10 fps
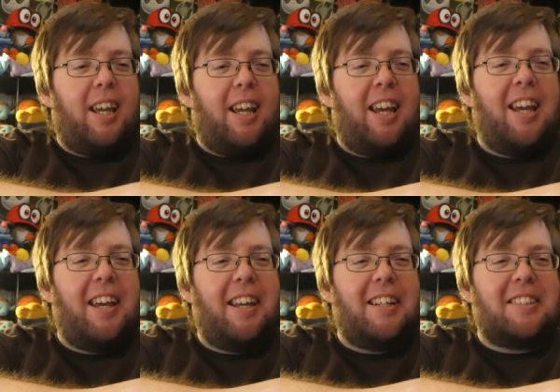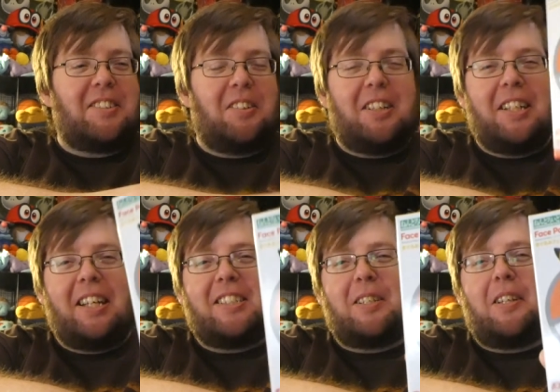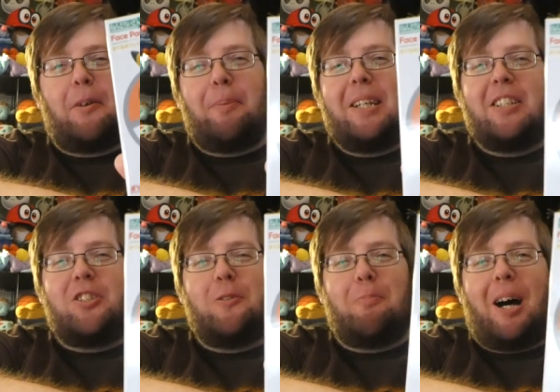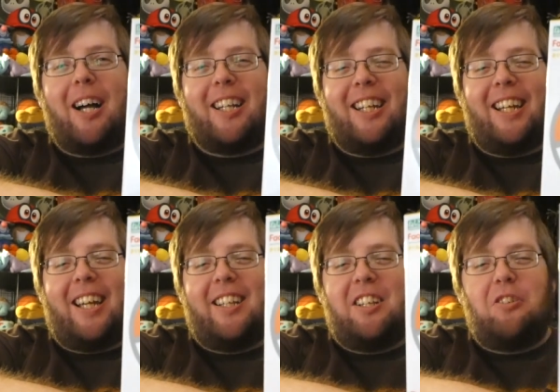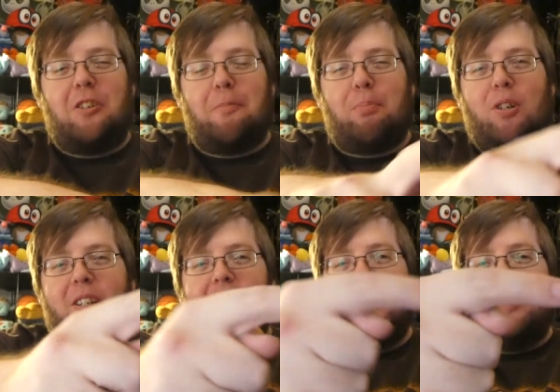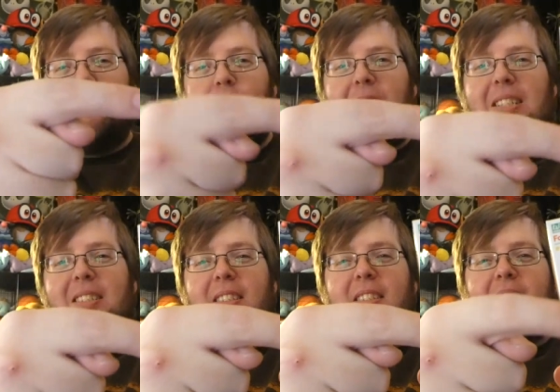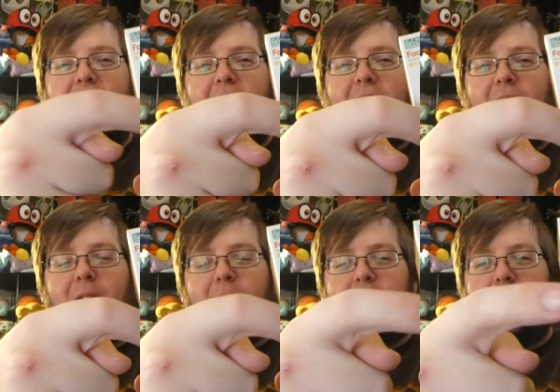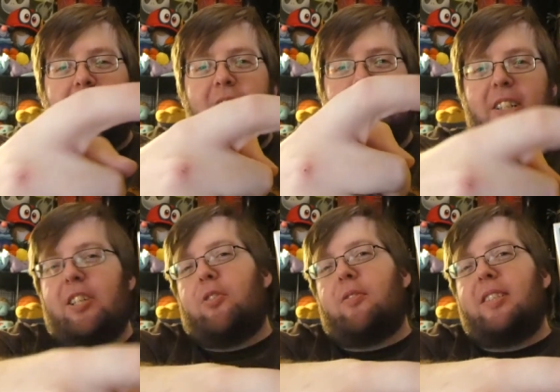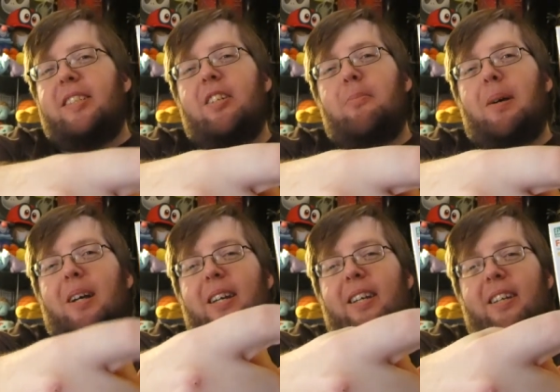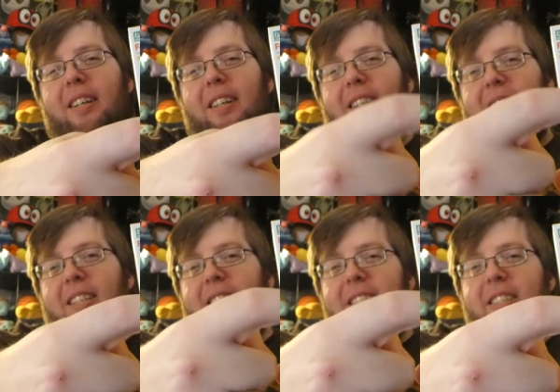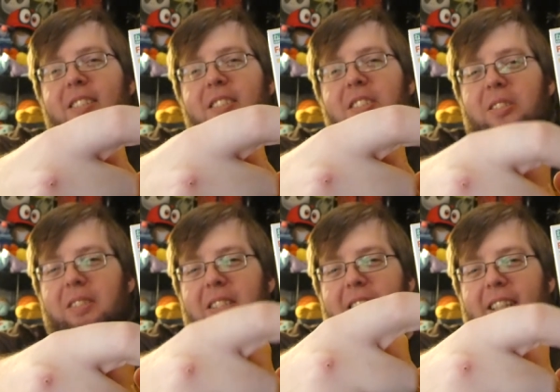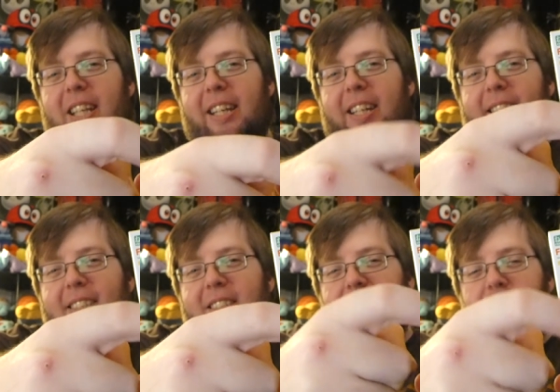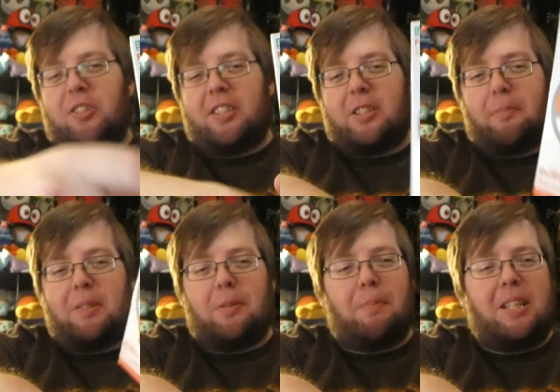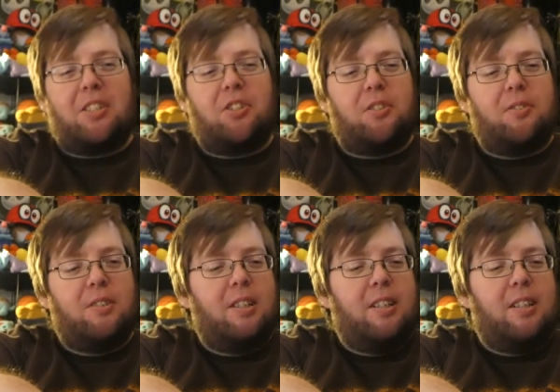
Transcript: And so it, it's a Pikachu body, and then you could put faces of the different Nendoroids that you buy in here, so it's like that character's dressed up as a Pikachu.